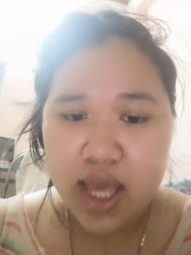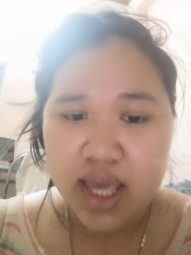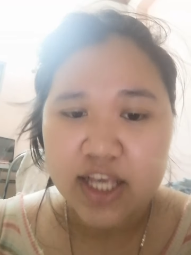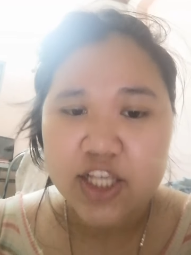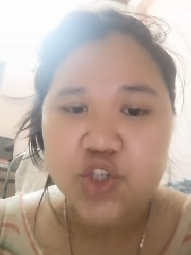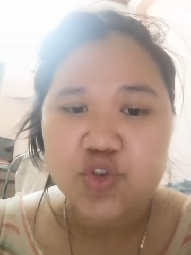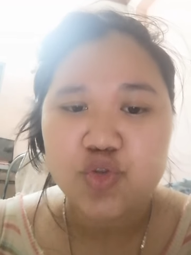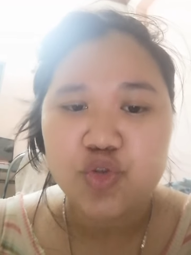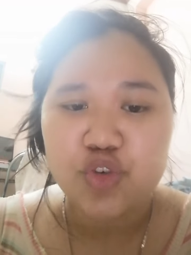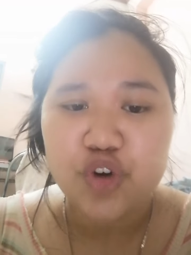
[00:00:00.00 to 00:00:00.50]

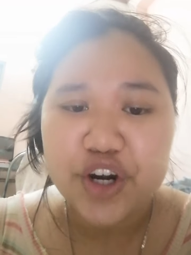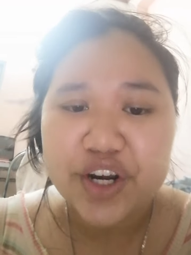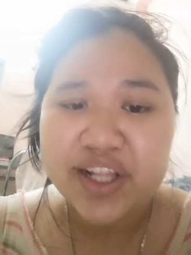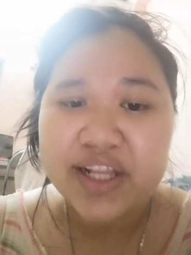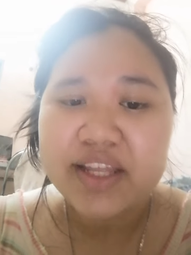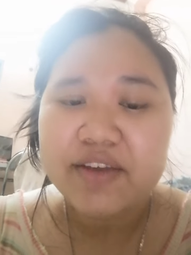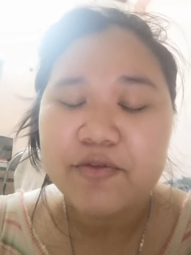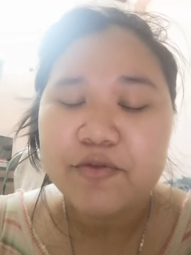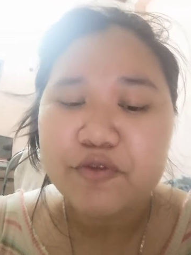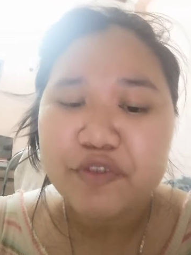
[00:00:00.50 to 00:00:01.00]
It's
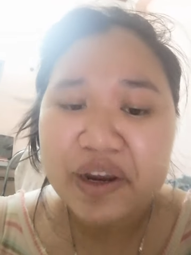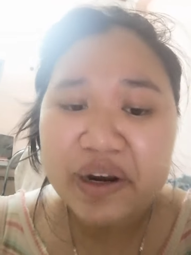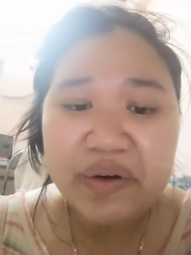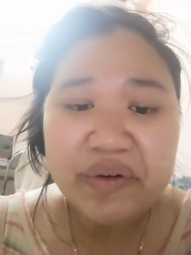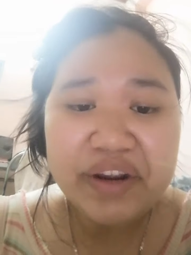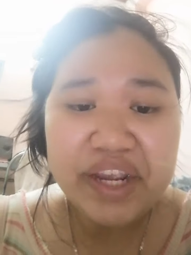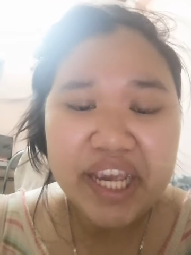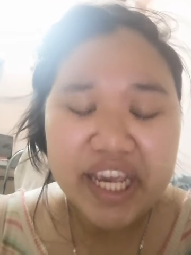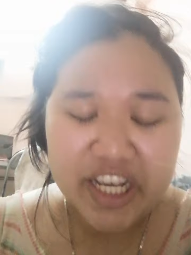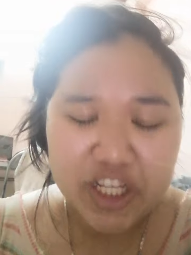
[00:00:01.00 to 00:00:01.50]
really
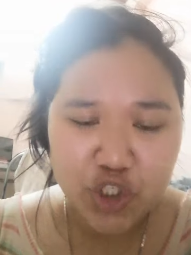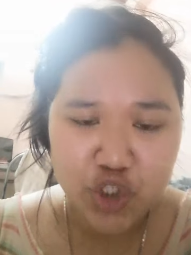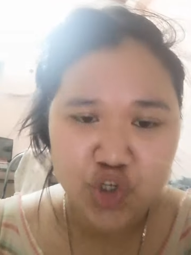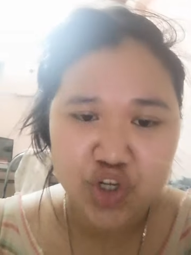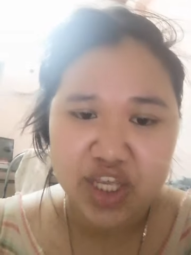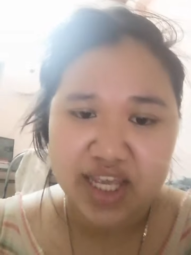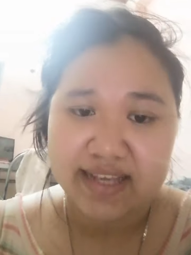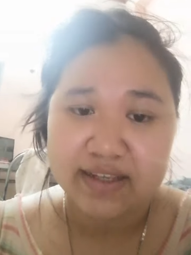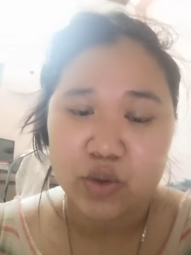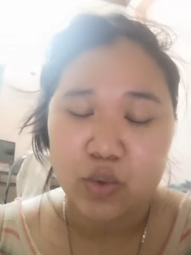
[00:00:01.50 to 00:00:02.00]
very
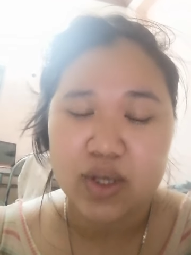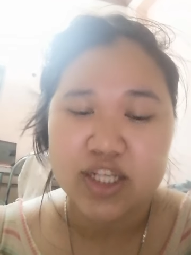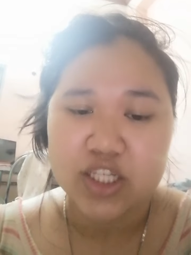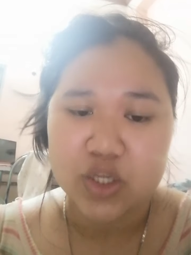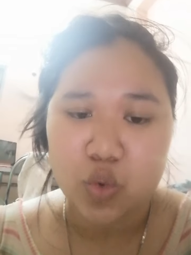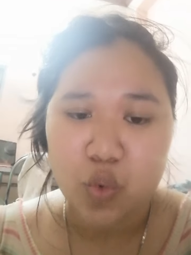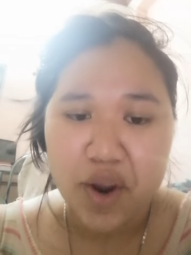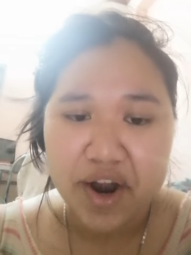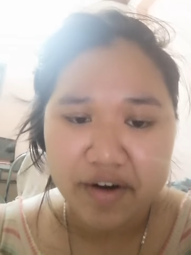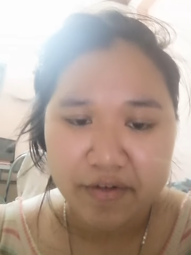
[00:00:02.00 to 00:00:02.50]
intriguing once
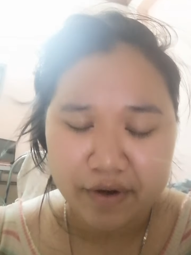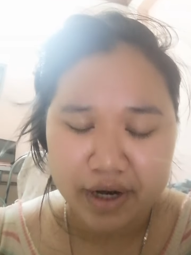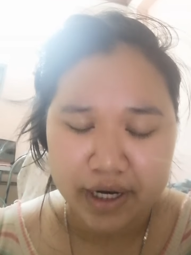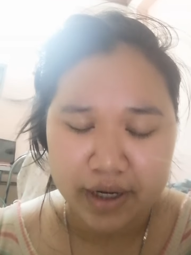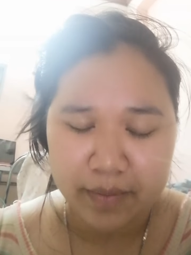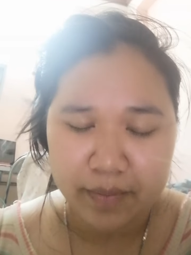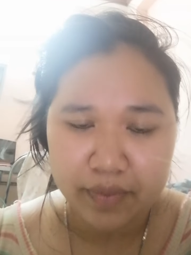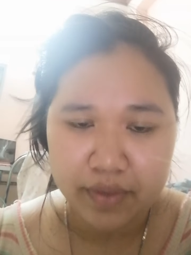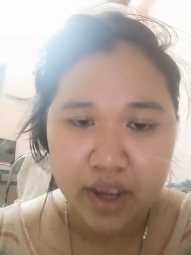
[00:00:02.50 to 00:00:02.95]
aware of it.